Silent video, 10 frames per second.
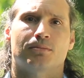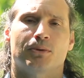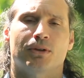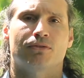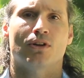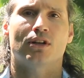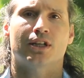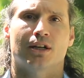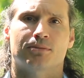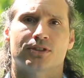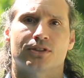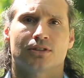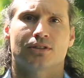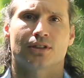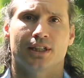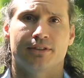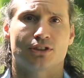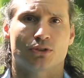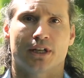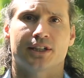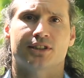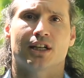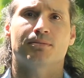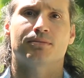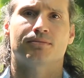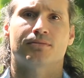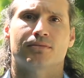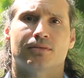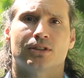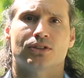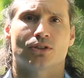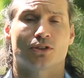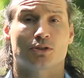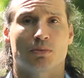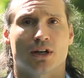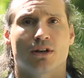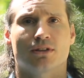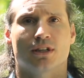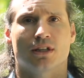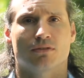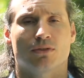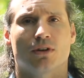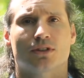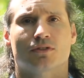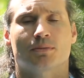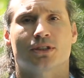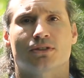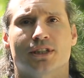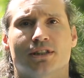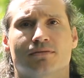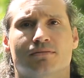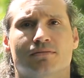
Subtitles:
But when fall comes, the leaf dries up, turns brown, and falls from the tree.